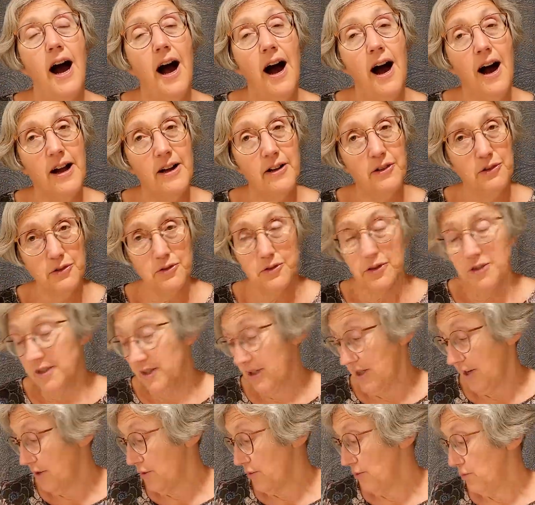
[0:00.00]
I
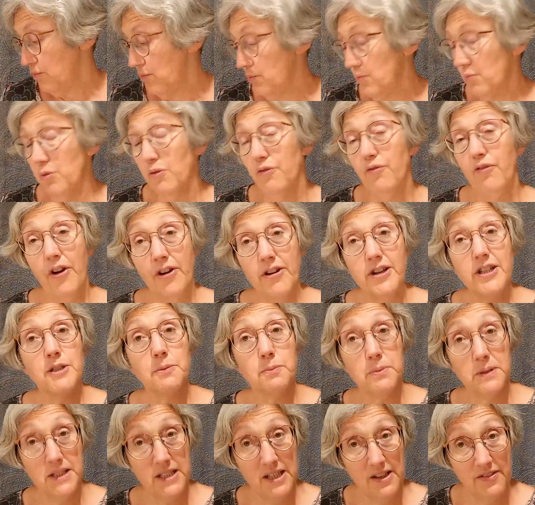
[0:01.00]
also will very
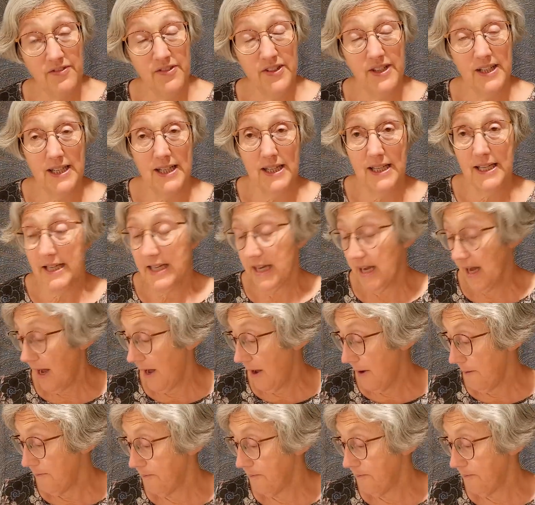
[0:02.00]
specifically